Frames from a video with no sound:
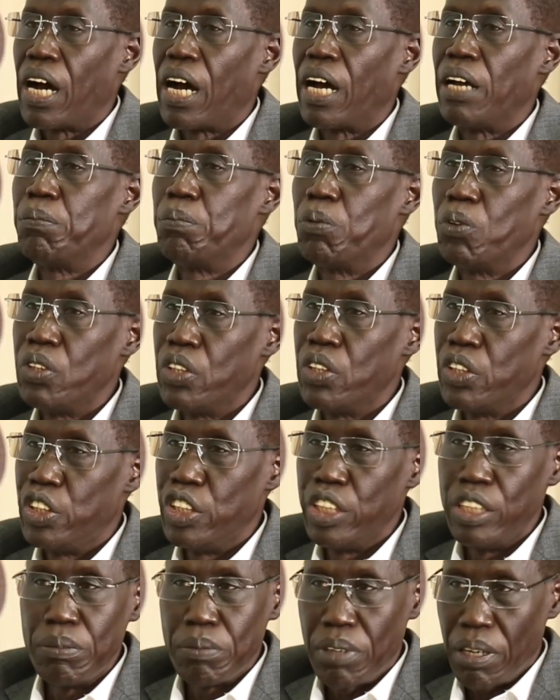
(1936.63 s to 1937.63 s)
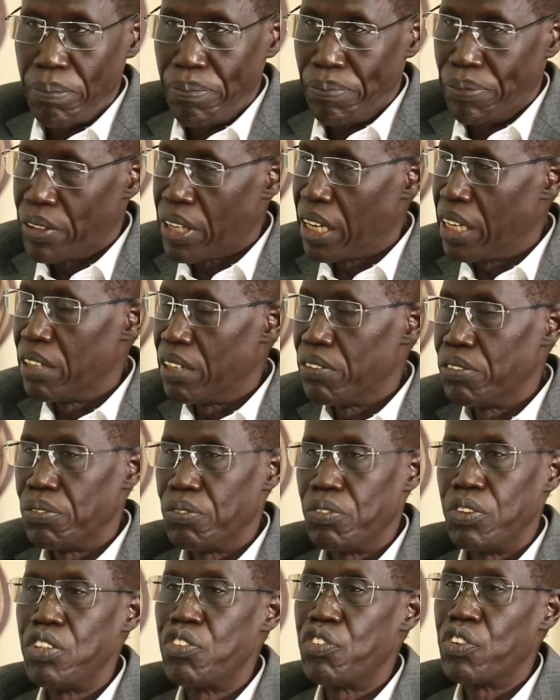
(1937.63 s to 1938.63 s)
I put the team up. I have
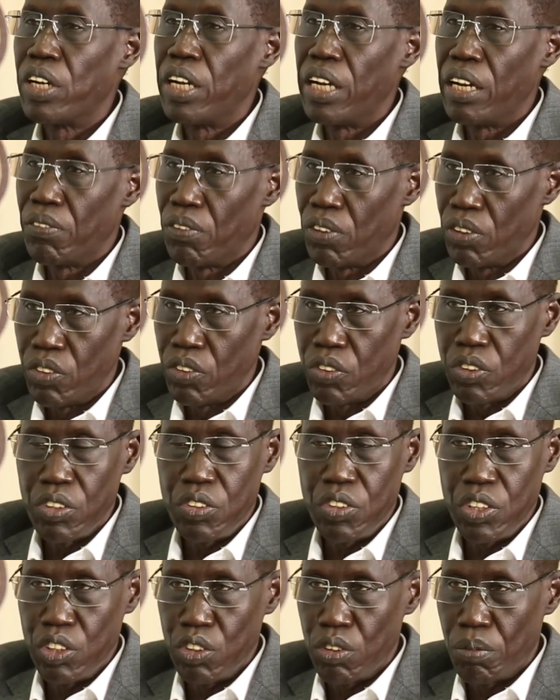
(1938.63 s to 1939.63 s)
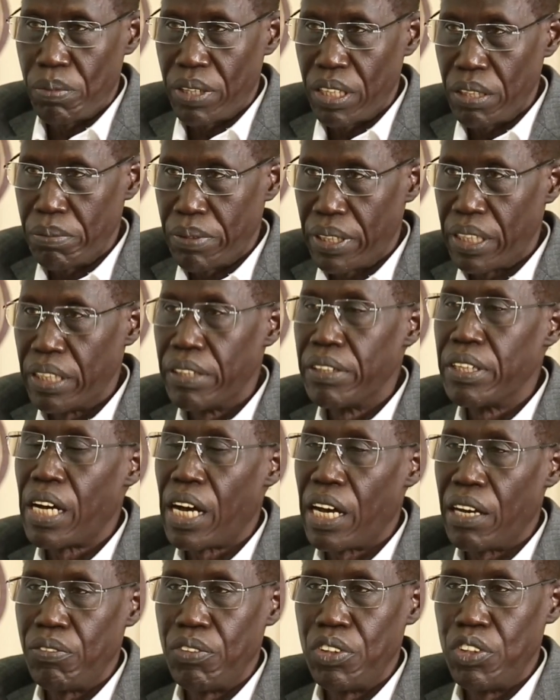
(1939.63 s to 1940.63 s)
different levels, the senior management.
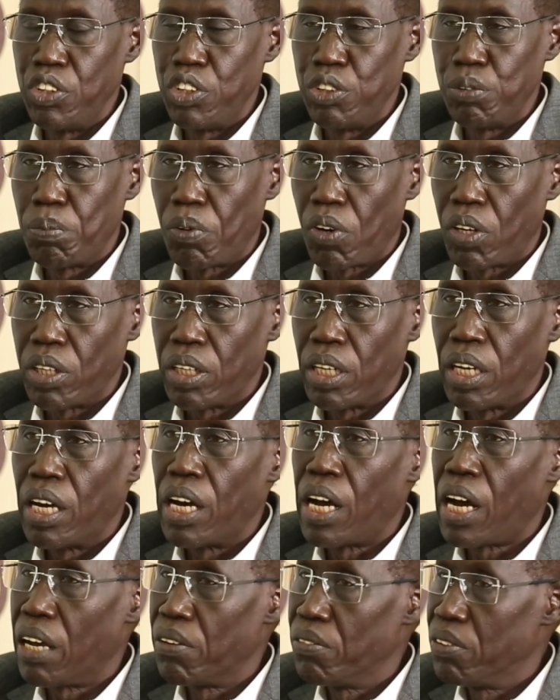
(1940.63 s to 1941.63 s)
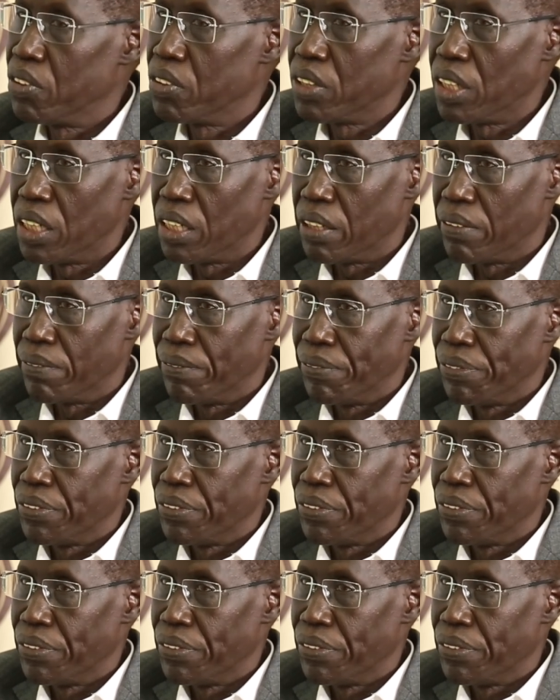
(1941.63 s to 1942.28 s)
I have the dean's board. I have the senate.